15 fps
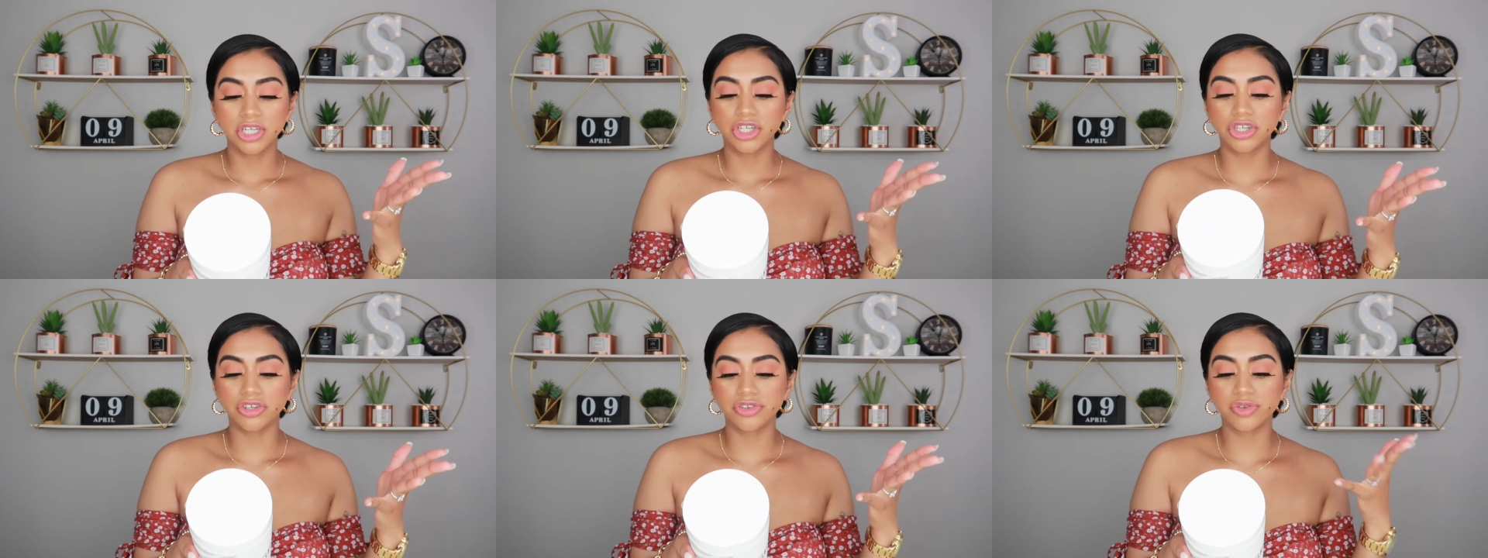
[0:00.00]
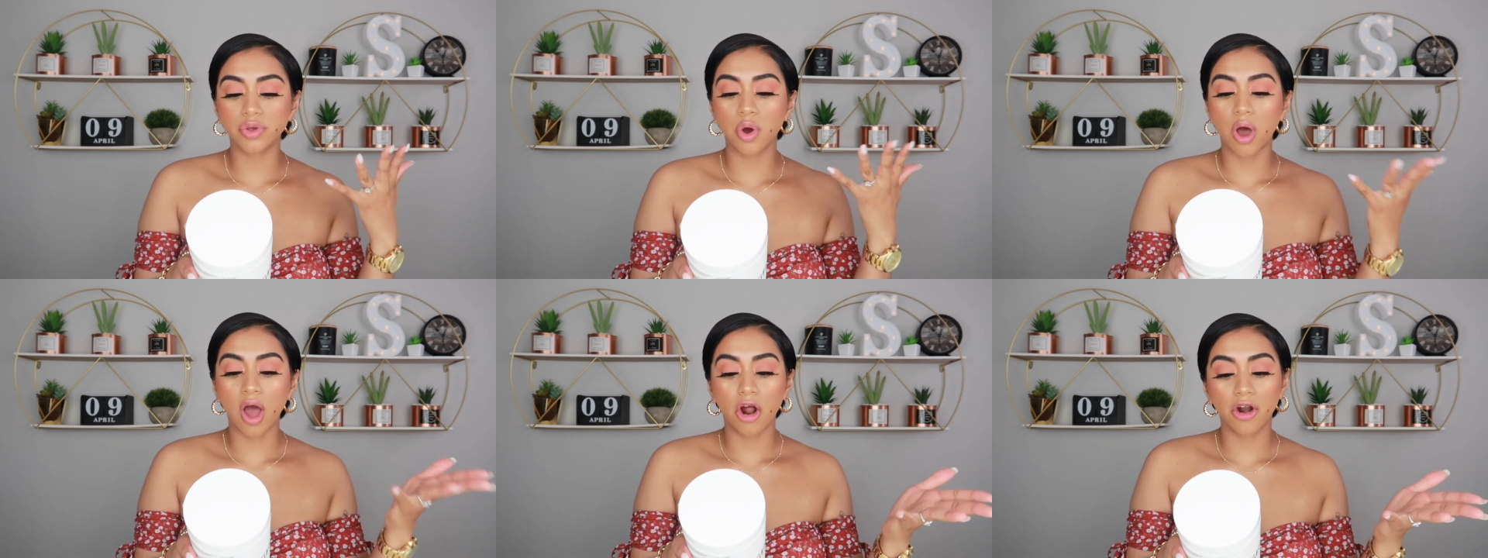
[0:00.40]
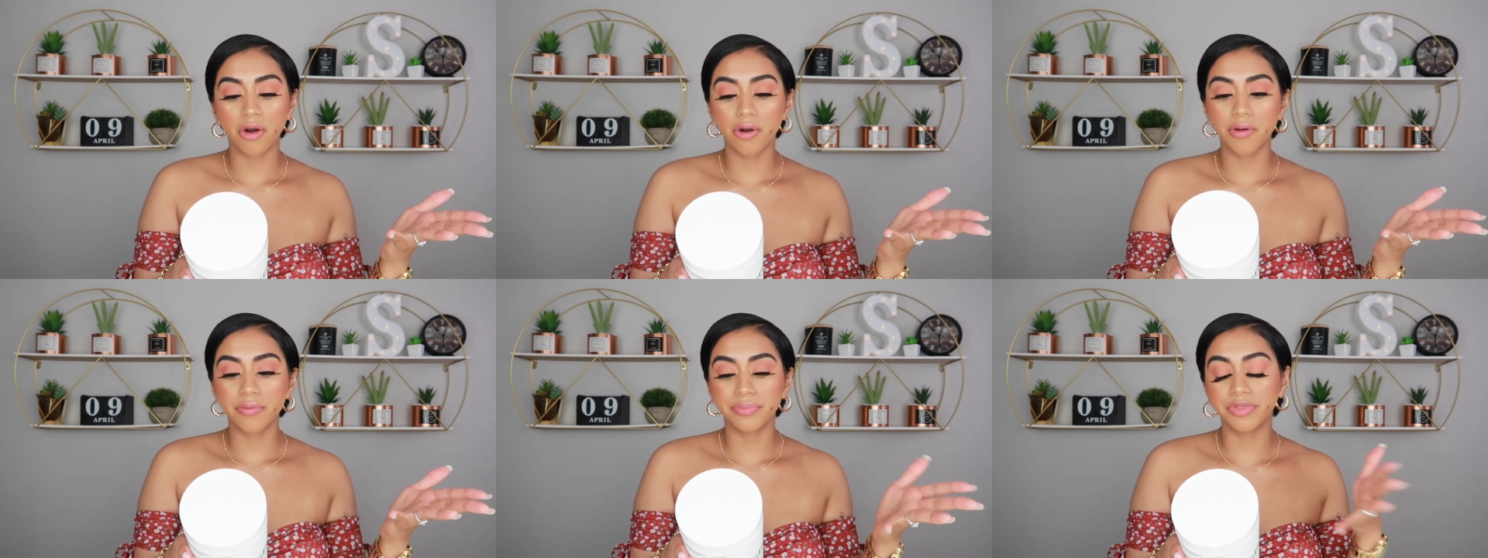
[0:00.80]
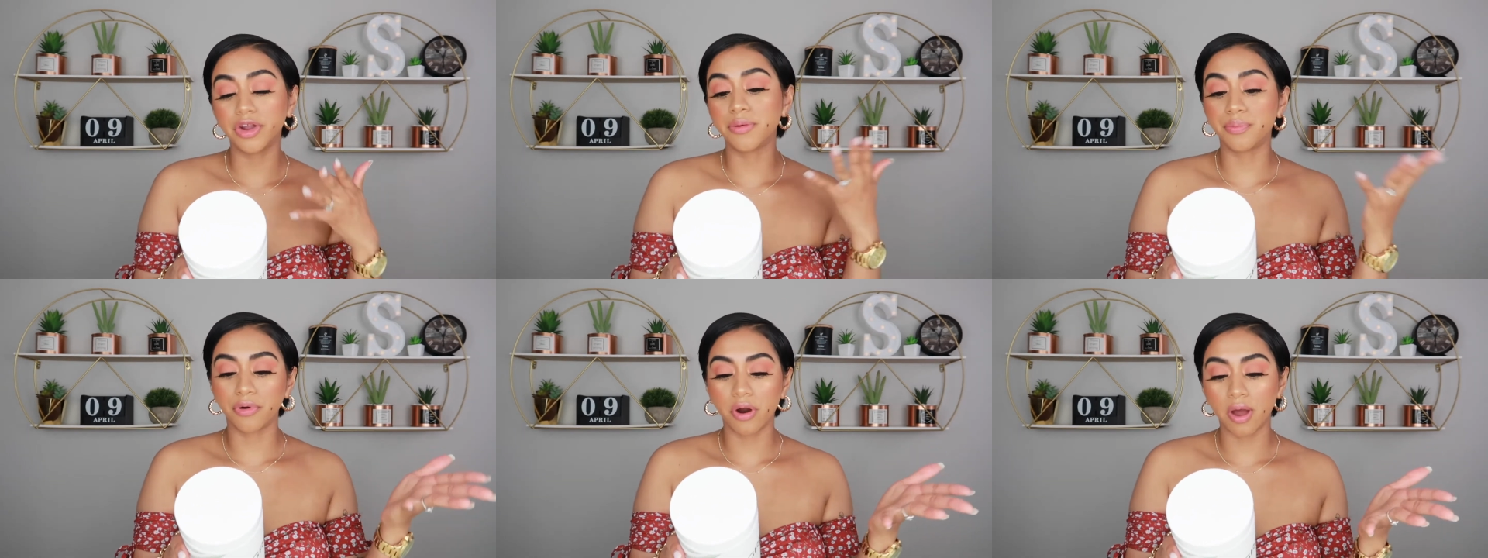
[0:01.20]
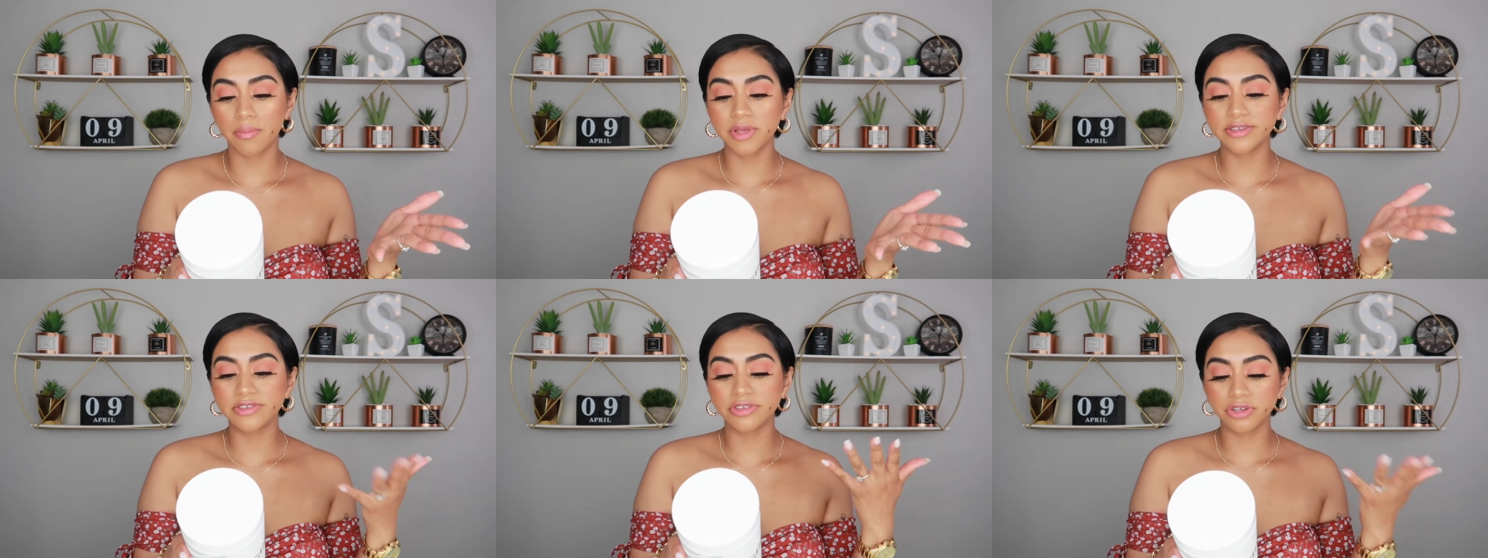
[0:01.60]
just our their
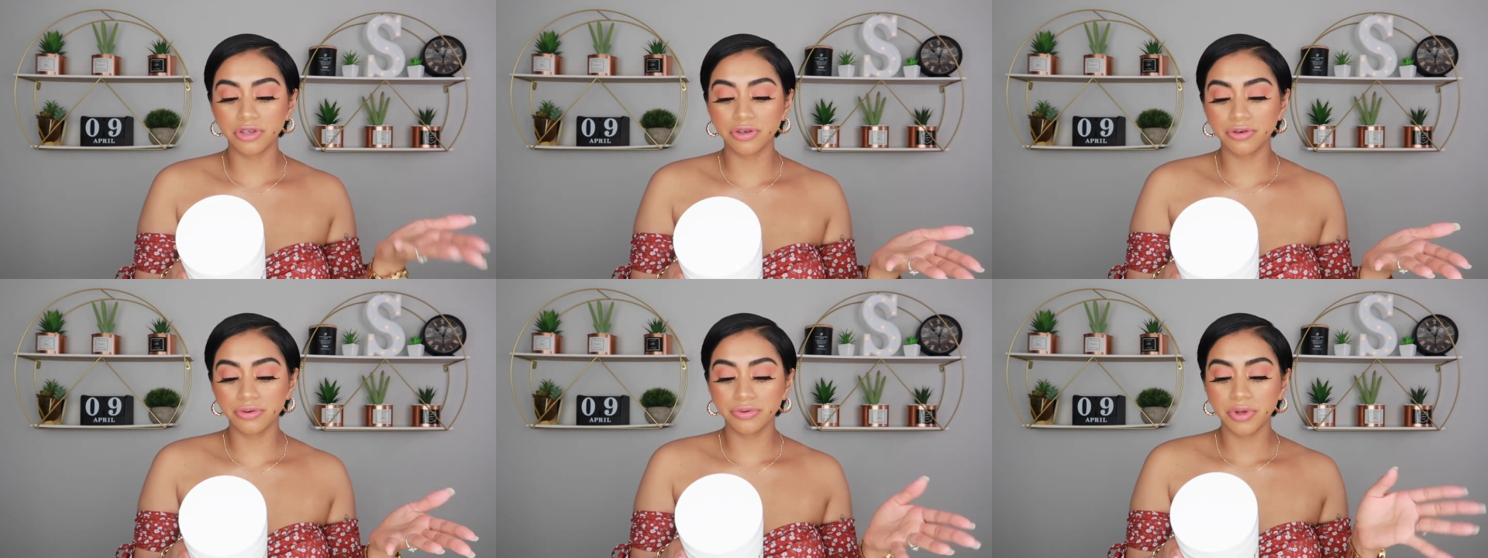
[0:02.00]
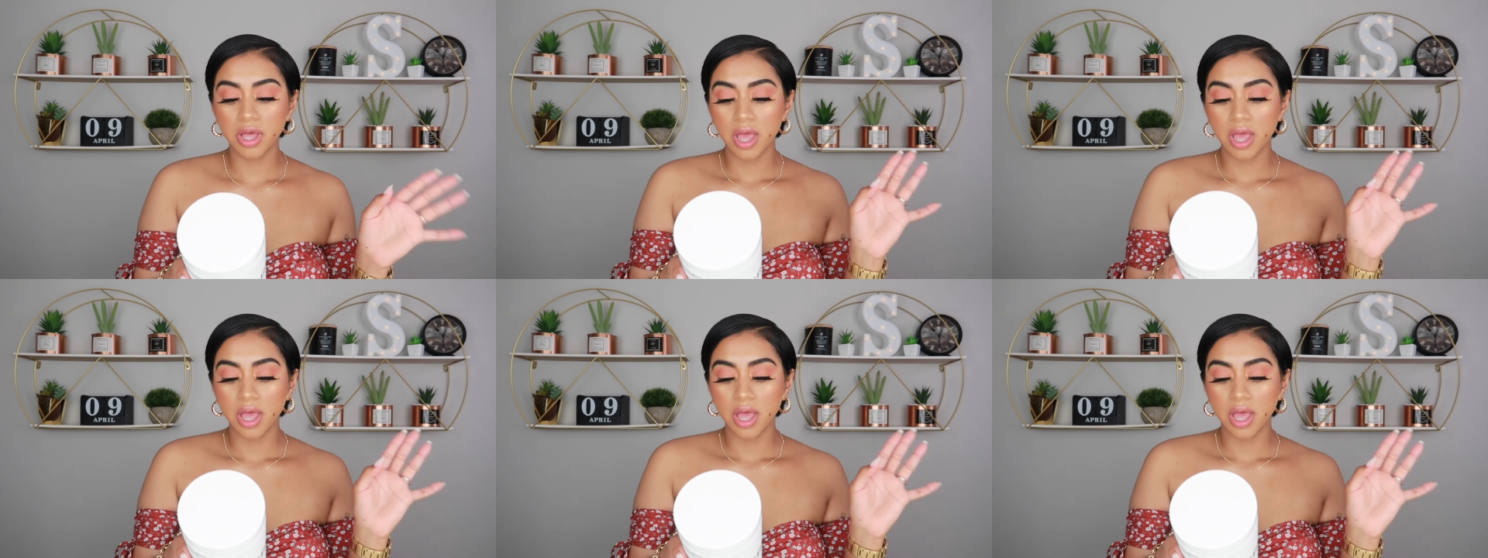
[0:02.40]
promise to you.